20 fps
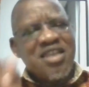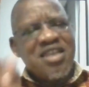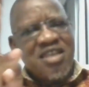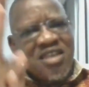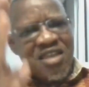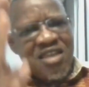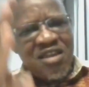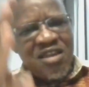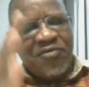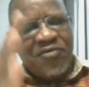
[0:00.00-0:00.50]

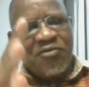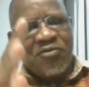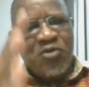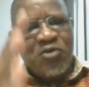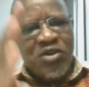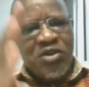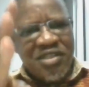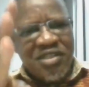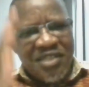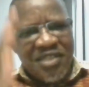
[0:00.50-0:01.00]
Right. If
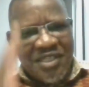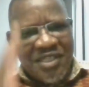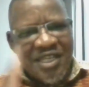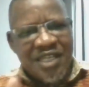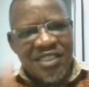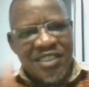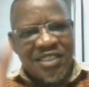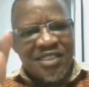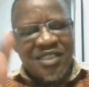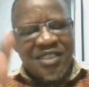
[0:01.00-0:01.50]
we
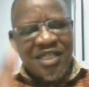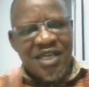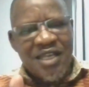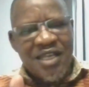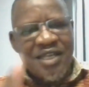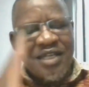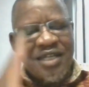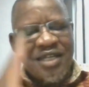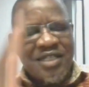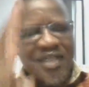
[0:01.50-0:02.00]
just say
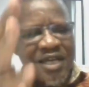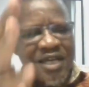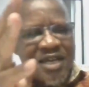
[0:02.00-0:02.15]
that